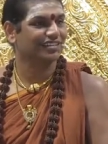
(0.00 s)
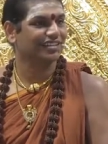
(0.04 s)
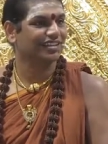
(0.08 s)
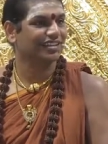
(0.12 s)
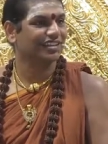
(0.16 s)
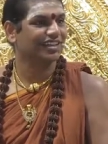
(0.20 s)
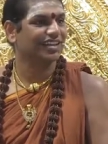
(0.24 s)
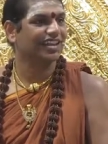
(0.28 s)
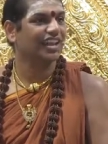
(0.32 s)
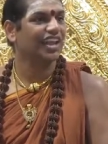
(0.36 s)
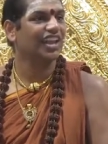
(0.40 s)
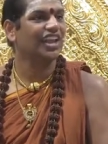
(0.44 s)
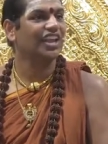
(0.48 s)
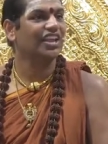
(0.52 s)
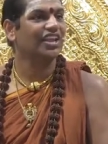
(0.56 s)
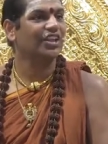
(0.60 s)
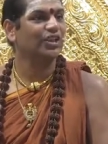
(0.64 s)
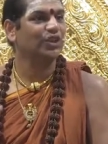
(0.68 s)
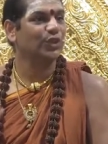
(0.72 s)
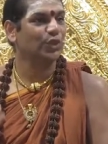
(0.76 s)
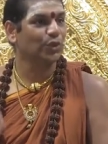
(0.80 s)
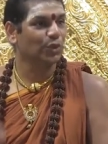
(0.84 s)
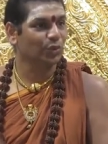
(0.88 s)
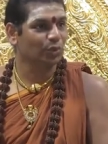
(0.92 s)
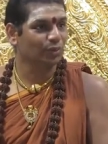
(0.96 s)
in
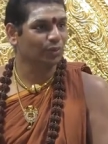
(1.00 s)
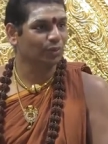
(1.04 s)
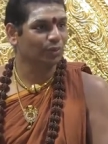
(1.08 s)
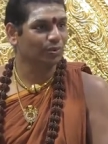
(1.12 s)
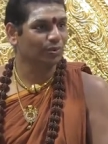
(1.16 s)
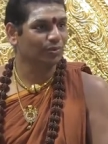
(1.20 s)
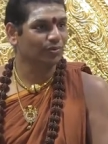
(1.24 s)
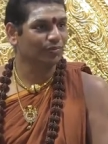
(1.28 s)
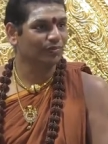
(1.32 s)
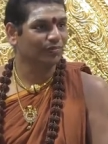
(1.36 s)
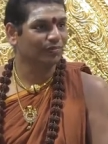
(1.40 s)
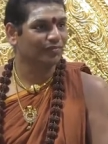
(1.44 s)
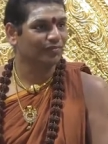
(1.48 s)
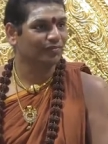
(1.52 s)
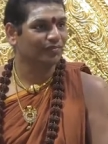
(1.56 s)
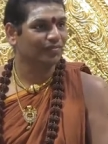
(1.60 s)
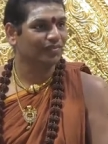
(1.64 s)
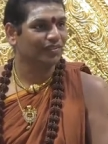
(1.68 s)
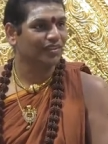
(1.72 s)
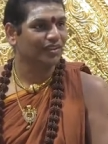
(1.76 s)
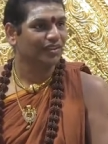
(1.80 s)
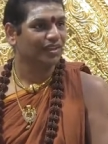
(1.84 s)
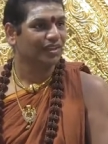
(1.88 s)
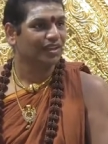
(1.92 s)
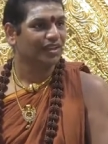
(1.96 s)
you
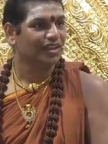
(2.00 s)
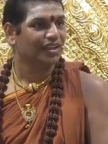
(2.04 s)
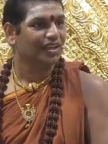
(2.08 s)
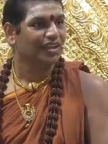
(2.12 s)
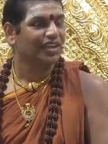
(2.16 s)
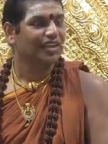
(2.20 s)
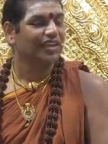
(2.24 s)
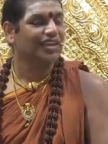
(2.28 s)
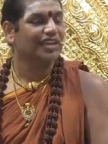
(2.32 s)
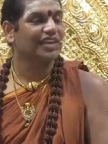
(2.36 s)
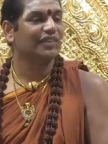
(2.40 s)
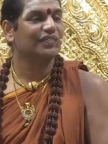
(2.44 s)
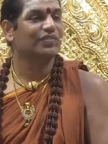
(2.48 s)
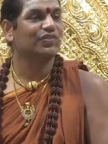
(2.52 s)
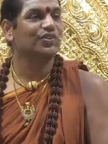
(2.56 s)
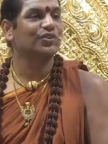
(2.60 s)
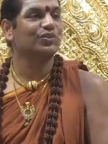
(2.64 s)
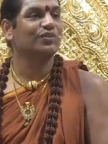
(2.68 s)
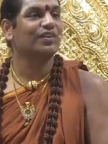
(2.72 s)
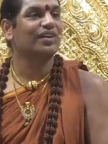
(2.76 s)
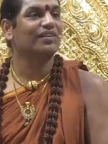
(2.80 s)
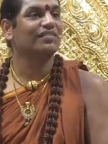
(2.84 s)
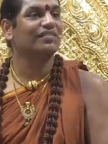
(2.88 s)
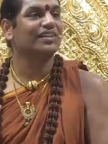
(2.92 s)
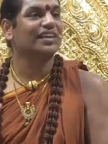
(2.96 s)
if you
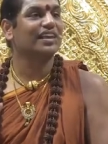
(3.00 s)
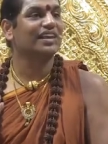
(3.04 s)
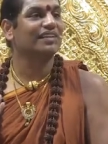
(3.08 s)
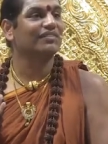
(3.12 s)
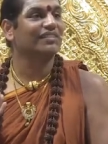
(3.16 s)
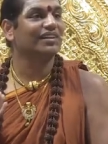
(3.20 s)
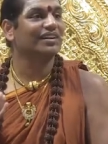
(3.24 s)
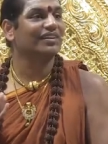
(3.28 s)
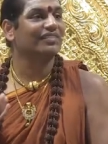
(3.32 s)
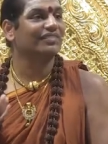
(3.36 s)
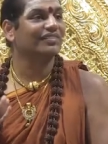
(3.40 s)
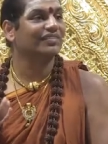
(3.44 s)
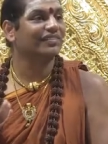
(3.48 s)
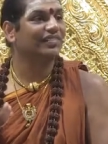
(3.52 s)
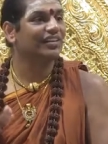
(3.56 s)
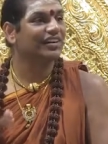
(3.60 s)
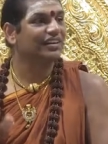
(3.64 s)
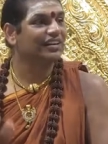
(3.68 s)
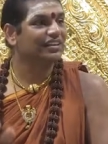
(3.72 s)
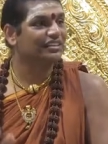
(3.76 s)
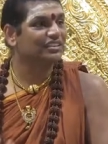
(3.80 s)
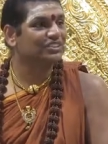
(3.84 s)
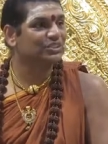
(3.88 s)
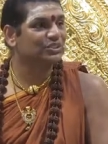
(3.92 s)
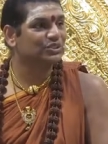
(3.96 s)
have given
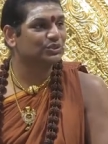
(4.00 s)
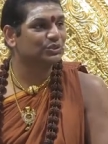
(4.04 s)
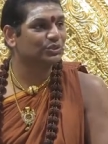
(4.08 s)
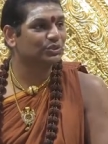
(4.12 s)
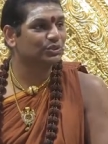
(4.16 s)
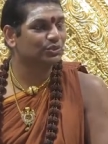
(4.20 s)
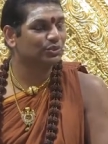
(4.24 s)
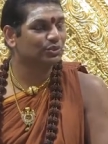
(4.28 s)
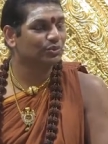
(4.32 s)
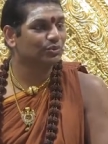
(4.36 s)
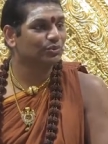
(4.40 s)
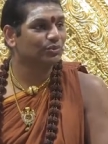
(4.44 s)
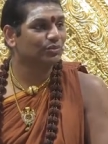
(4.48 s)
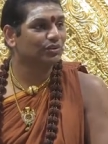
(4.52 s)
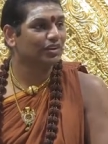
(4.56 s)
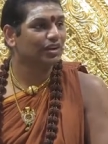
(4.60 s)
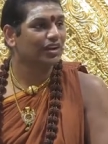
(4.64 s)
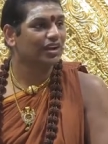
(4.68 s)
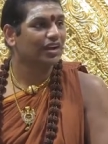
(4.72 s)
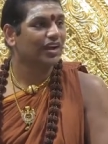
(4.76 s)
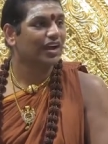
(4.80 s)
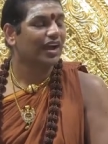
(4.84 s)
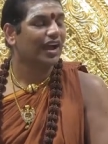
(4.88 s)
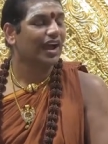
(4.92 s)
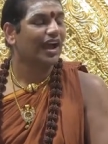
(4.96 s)
words to you
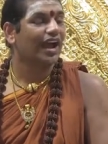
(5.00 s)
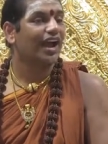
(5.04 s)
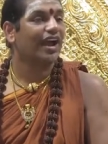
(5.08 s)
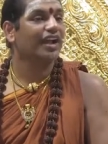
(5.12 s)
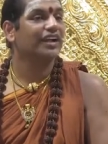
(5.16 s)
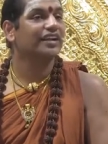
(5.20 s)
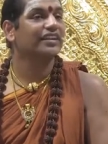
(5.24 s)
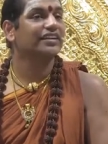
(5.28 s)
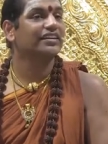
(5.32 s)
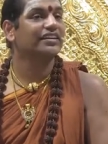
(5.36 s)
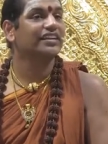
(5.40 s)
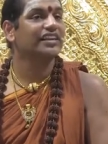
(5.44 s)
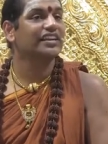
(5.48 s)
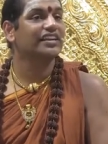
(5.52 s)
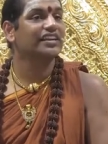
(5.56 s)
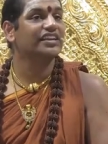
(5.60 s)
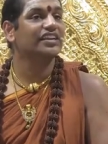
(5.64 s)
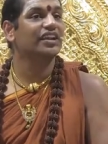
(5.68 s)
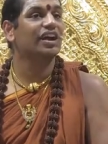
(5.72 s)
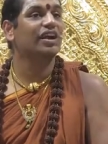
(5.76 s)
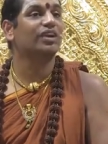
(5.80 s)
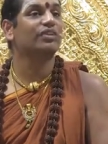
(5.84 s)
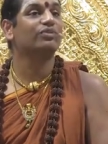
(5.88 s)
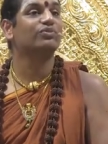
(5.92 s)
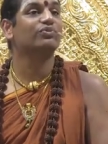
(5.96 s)
and did
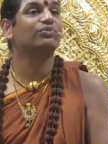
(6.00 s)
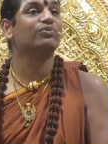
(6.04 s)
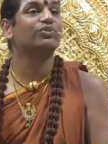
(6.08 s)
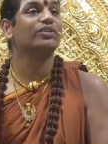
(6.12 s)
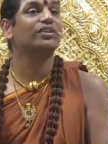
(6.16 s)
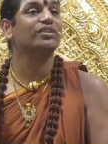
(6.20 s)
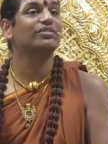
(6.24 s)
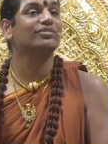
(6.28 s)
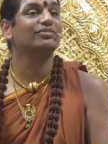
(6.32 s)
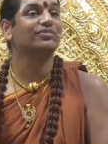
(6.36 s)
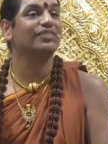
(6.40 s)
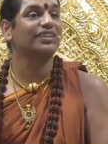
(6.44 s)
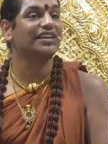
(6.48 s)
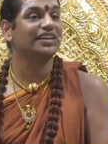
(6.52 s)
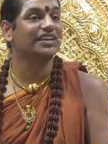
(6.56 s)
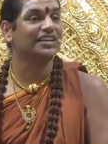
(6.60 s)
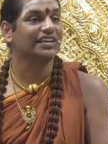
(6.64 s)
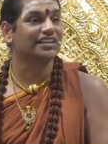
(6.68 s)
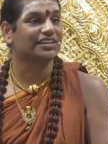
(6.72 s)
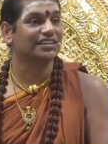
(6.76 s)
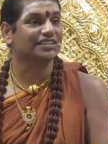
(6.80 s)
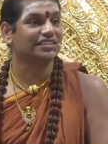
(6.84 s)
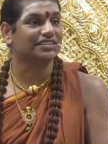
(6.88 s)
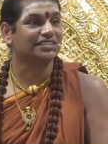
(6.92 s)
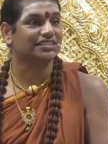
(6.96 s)
not fulfill
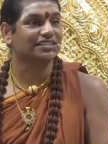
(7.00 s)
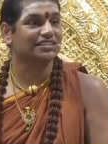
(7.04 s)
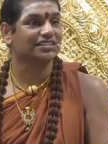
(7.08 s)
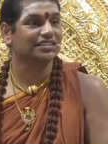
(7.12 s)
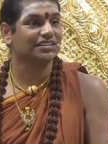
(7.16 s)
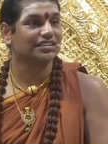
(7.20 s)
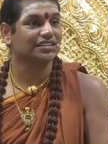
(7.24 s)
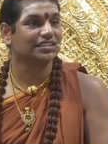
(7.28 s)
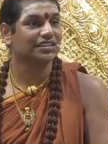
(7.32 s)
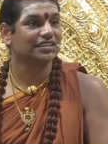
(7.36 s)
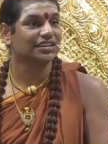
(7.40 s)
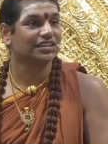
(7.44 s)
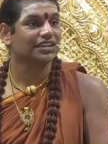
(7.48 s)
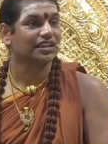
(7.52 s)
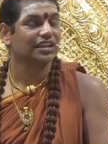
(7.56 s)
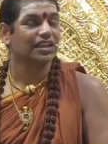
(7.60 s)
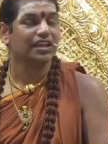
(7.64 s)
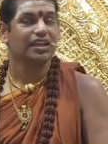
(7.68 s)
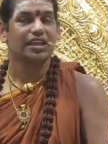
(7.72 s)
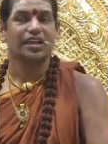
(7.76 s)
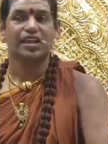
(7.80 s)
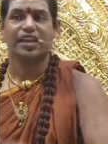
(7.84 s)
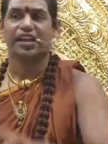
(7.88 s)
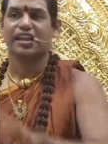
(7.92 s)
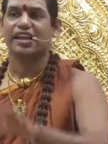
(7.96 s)
it
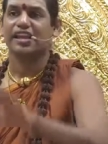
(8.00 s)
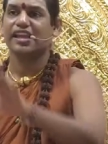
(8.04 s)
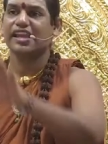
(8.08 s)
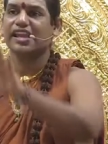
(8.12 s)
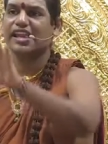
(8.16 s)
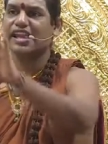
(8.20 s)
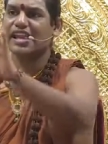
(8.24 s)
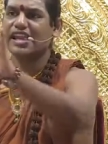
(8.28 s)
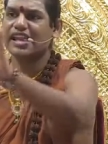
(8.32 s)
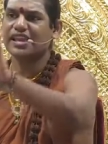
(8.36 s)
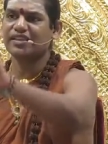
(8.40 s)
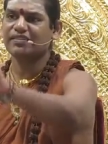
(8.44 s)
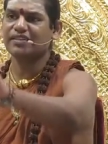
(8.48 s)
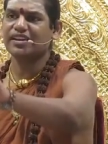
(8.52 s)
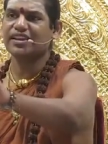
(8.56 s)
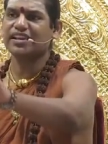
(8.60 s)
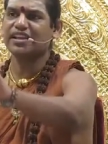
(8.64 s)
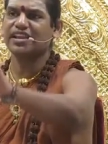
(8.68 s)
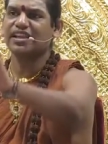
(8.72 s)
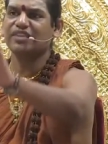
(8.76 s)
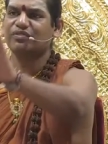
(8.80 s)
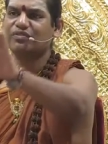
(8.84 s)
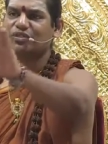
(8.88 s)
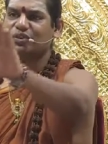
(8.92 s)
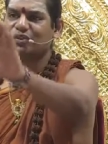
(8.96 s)
even
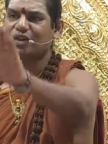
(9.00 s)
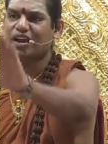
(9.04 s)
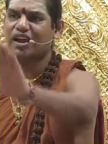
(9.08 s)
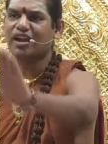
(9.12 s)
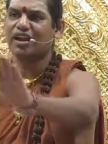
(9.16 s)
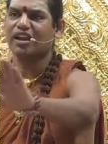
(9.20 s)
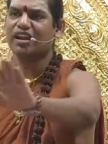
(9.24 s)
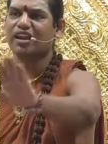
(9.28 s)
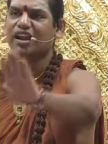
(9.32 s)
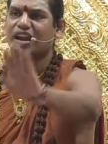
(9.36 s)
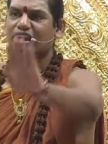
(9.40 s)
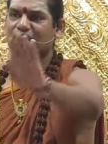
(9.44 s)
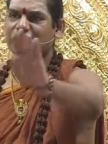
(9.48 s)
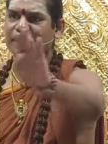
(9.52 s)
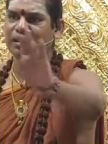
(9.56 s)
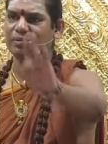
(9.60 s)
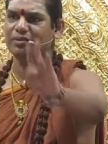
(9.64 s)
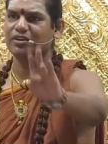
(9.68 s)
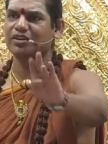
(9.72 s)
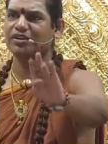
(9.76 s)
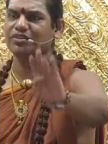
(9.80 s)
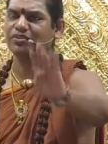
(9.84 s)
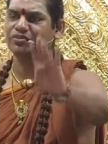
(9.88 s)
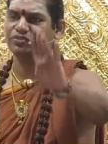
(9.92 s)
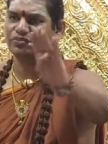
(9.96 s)
if you are not able
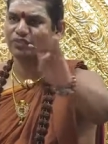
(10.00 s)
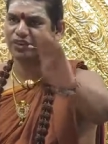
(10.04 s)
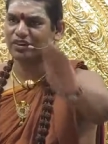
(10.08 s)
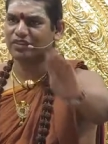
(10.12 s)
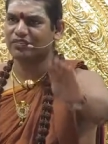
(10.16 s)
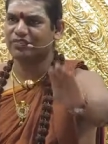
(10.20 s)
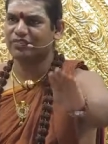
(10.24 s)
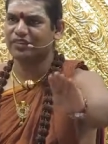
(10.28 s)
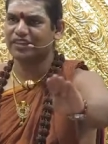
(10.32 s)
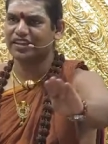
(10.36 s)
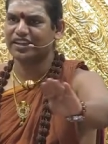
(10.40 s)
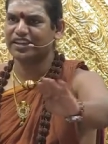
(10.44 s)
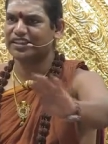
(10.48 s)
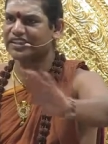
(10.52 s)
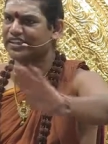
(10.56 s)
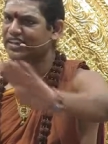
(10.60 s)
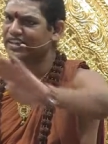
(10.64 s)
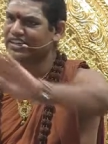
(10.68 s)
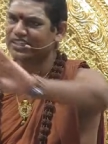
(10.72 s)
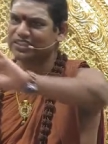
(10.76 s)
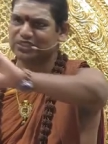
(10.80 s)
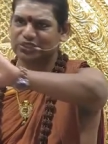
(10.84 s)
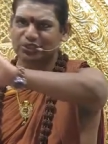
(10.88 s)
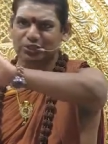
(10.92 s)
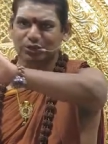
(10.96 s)
to fulfill it,
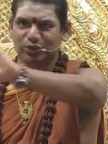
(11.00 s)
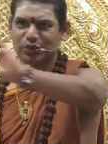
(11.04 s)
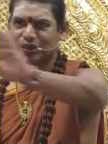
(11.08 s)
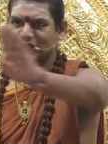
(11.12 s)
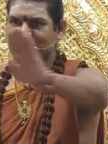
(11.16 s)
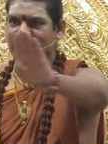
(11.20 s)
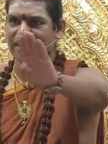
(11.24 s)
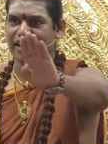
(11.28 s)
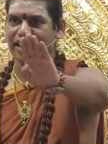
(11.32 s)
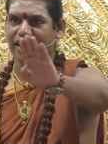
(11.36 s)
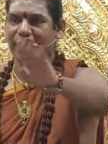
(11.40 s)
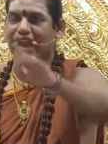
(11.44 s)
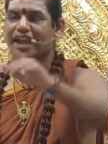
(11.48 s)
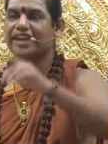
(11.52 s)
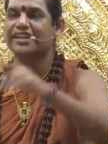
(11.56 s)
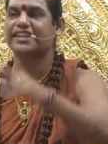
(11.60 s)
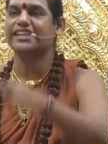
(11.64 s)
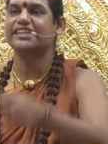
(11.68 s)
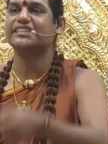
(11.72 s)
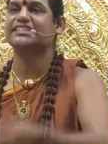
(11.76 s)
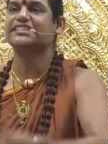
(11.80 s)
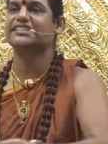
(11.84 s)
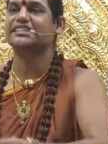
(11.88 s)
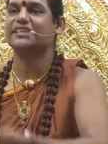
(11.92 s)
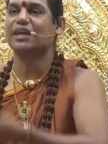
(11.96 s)
it's okay. At
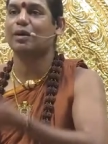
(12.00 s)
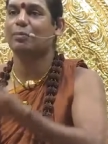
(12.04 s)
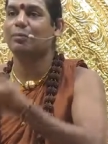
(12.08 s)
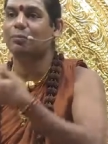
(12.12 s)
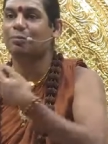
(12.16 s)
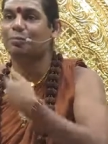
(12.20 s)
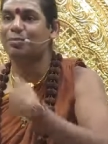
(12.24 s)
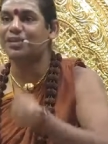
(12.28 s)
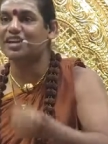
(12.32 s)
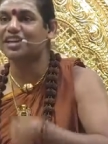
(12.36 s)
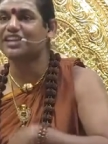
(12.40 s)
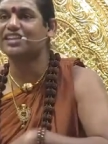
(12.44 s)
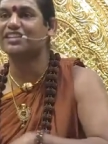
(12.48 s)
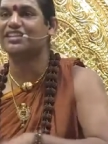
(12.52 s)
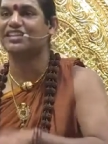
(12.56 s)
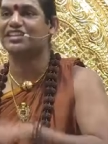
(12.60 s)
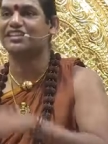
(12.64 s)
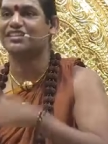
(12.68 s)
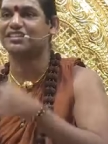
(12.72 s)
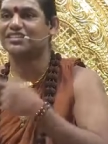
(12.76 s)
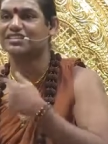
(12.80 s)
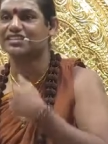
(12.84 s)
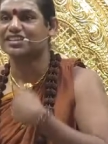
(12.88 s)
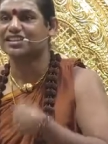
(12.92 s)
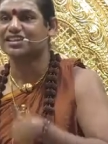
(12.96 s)
least complete
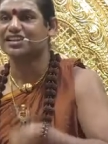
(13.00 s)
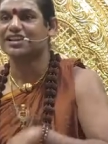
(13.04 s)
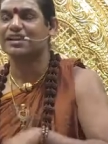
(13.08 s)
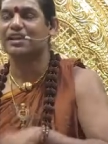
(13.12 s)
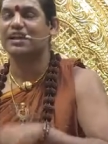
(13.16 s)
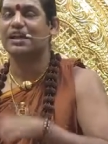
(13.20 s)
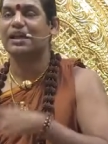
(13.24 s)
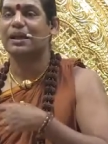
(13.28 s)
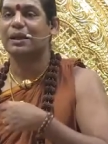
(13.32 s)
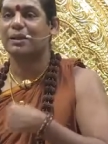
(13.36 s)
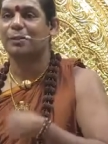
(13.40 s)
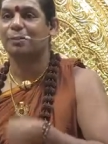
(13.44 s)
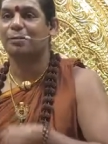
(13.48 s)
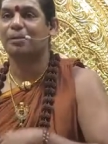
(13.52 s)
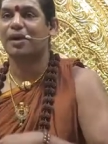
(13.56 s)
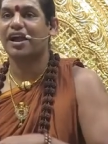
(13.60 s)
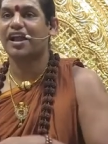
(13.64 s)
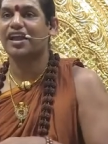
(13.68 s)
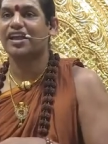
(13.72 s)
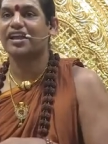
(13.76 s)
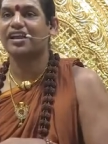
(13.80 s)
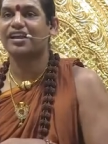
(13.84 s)
it by